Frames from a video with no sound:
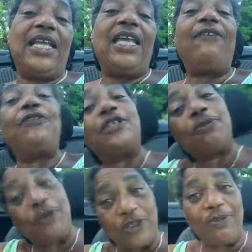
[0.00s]
if you
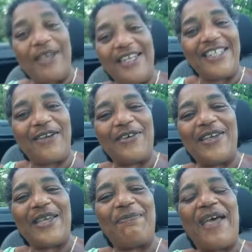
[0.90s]
supported my Indiegogo
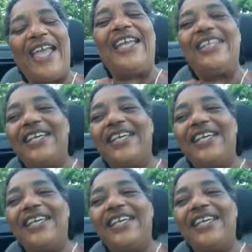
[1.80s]
campaign,